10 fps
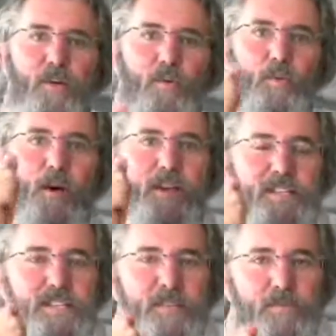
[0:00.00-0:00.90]
What
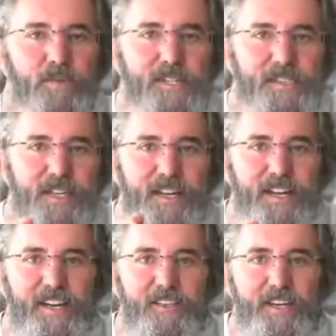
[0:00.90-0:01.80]
is the risk
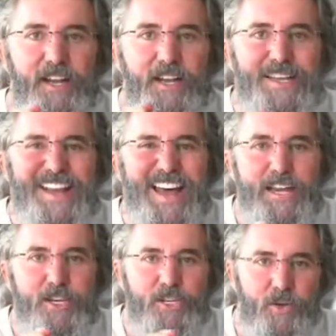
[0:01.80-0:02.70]
inherent in
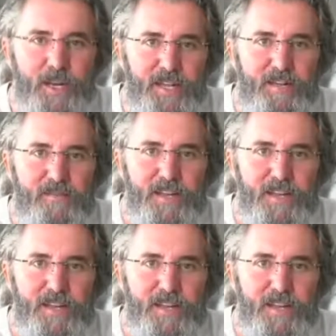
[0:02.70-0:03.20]
not doing it?